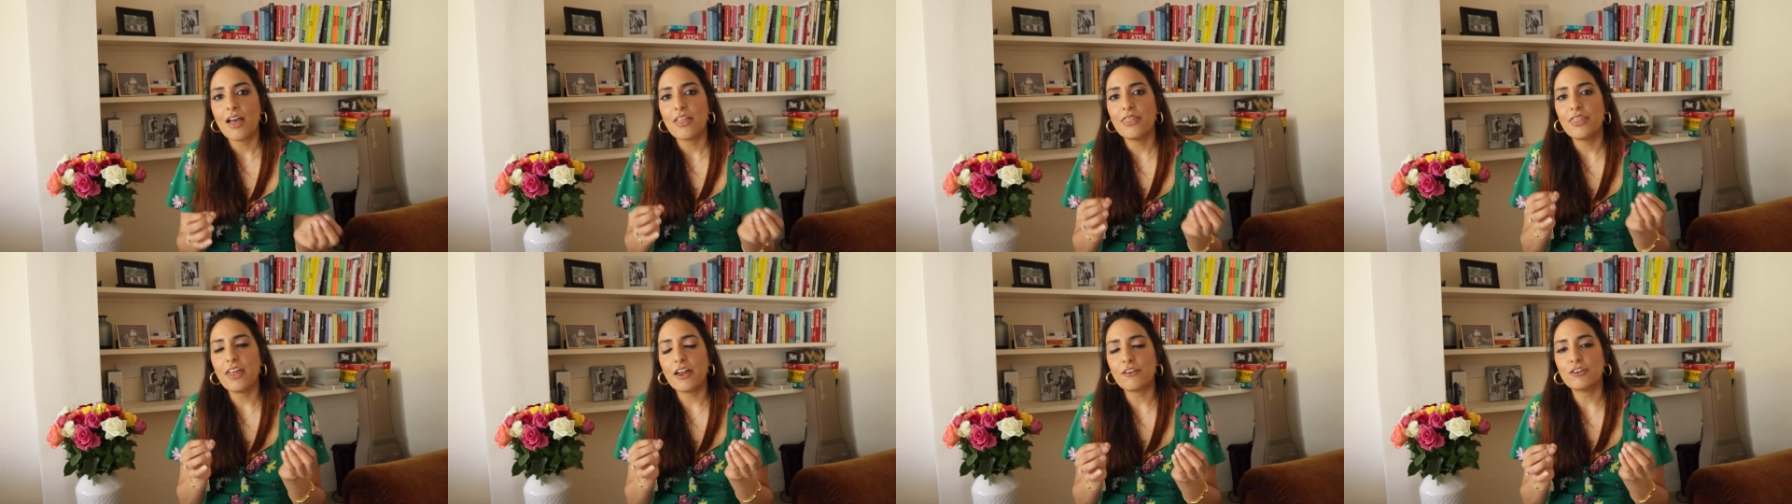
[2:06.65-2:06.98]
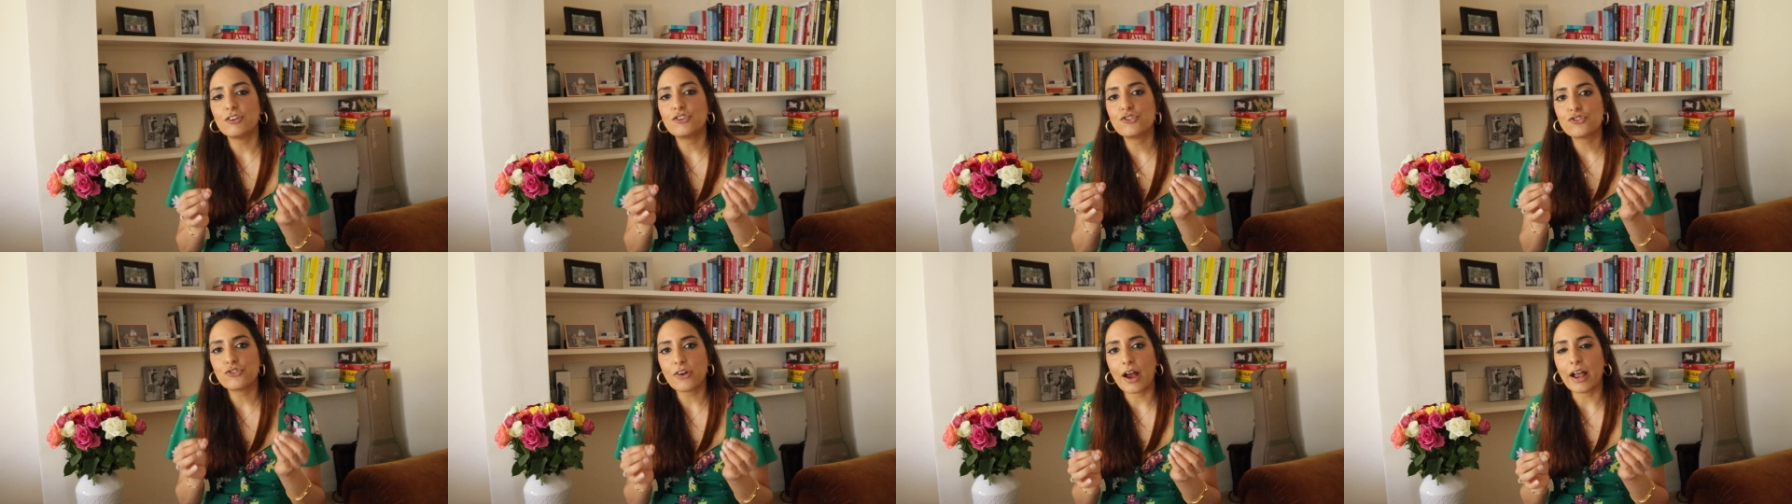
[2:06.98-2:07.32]
Their
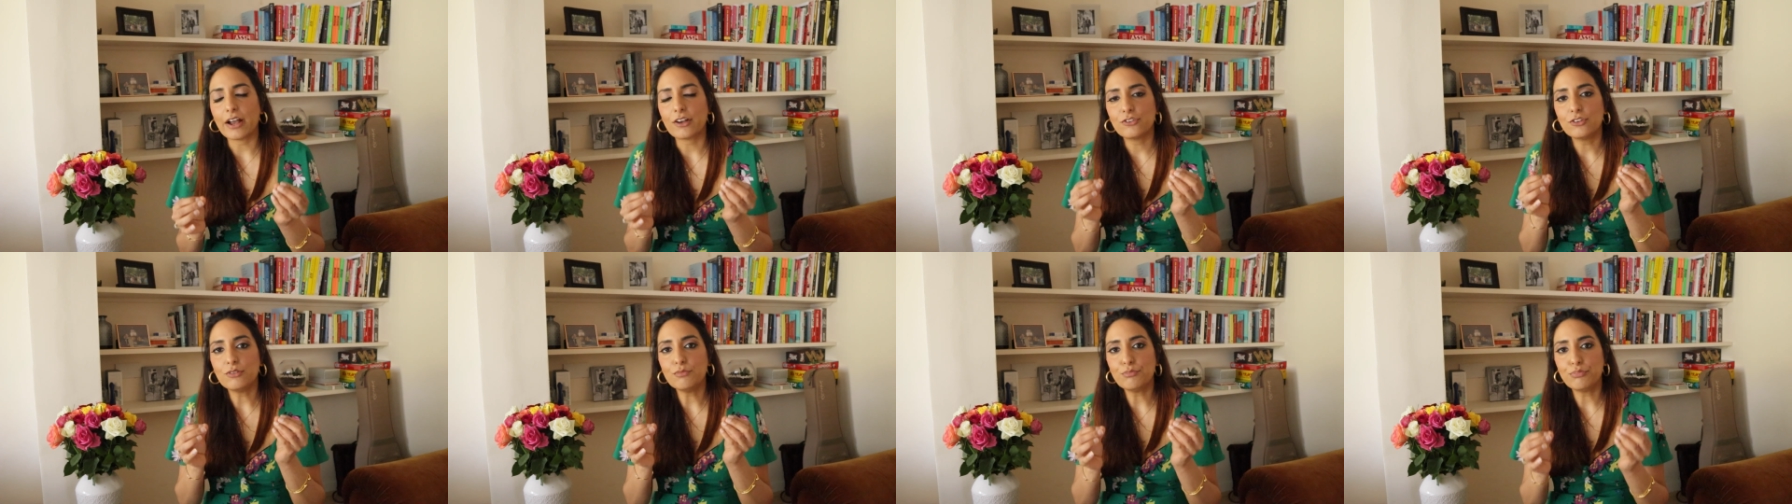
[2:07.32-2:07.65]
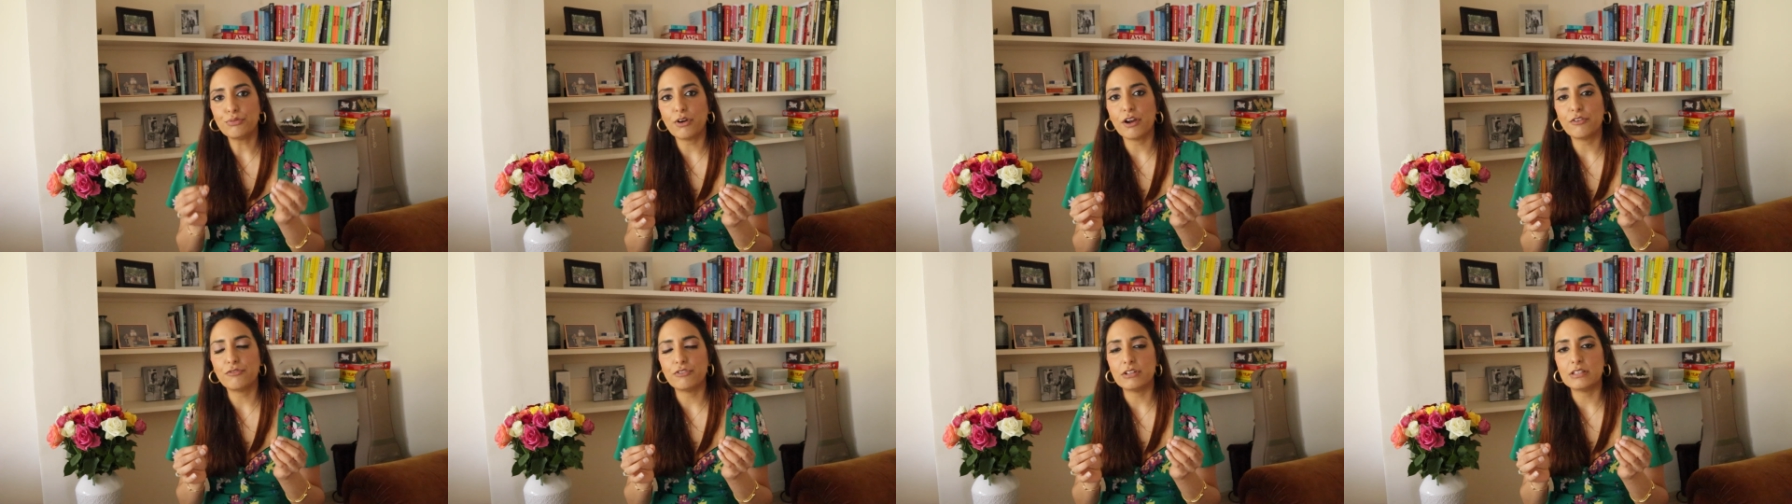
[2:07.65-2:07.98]
attraction
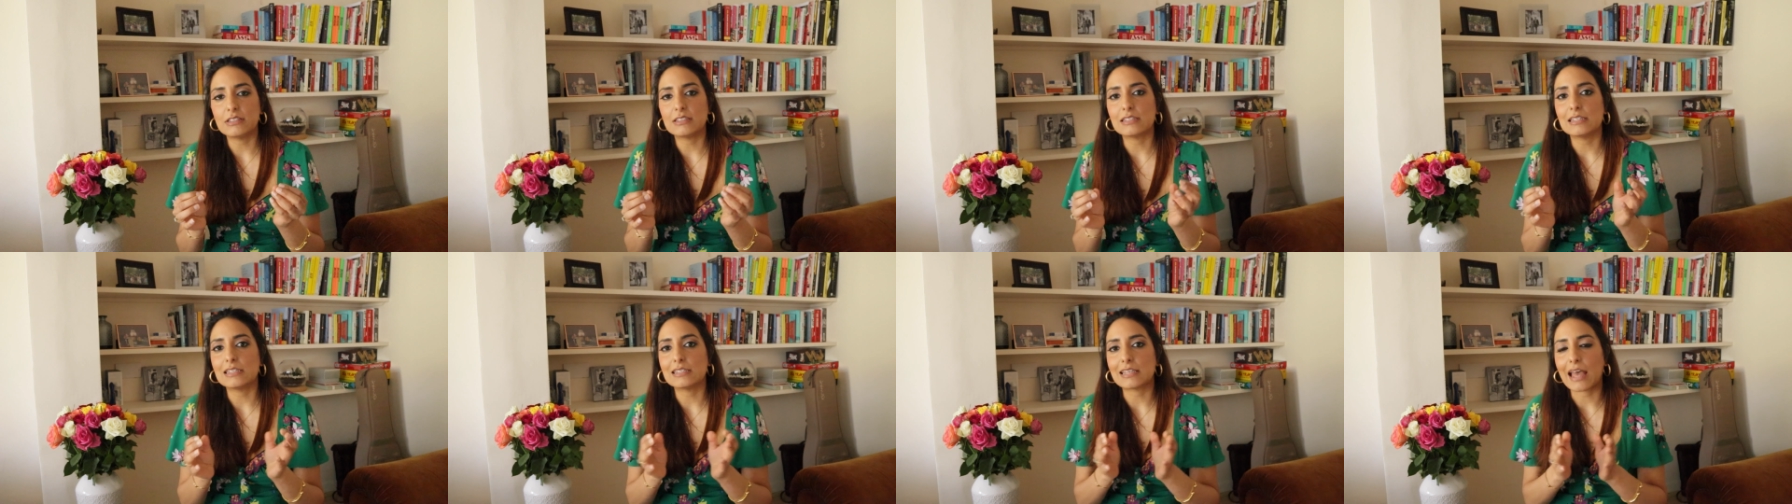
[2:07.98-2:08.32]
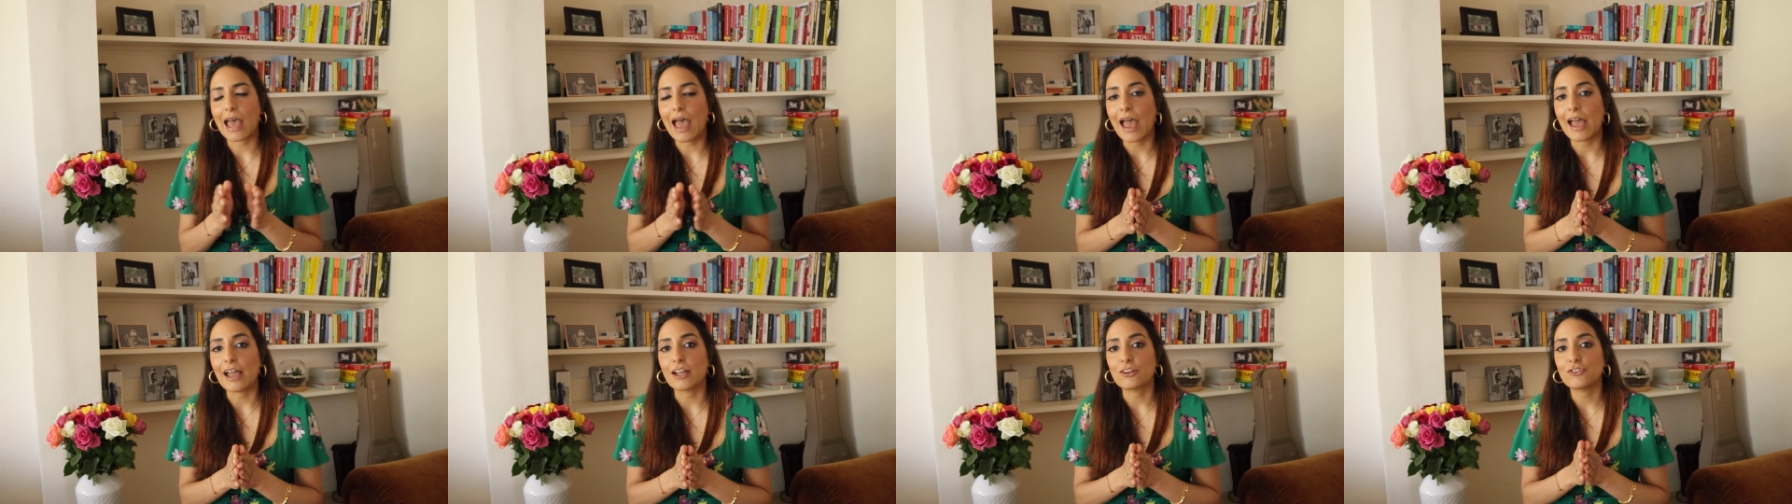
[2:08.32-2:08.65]
preferences
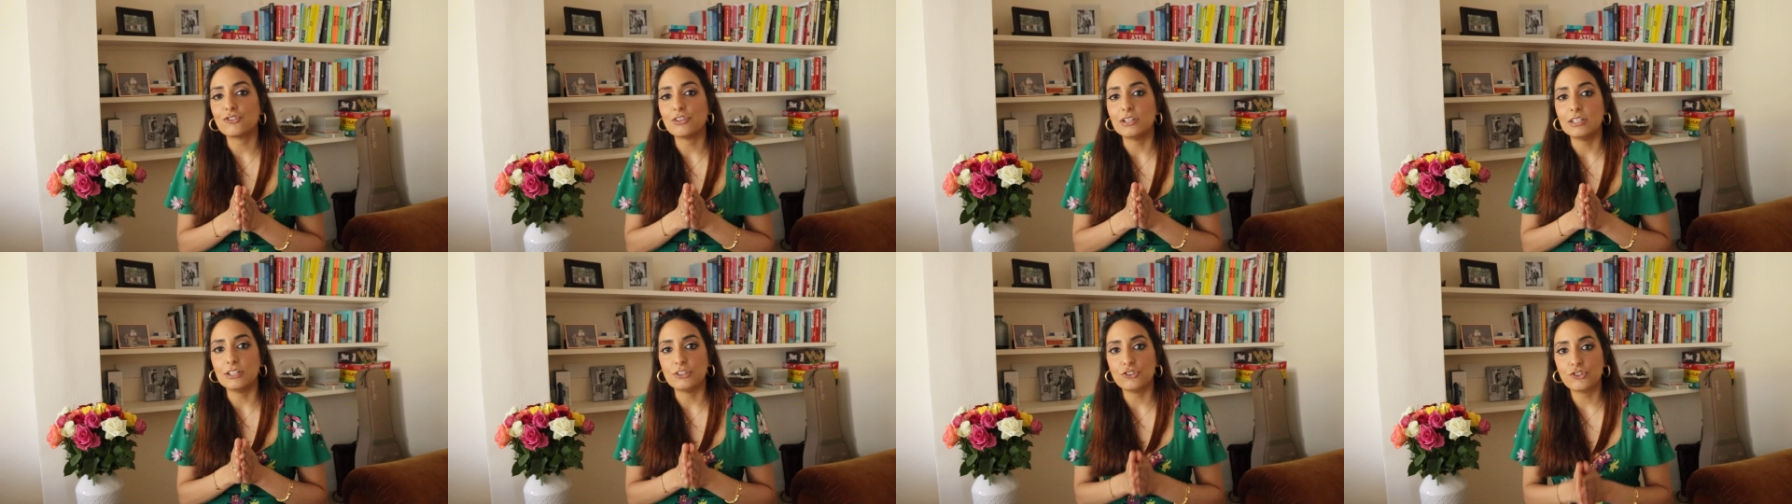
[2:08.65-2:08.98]
actually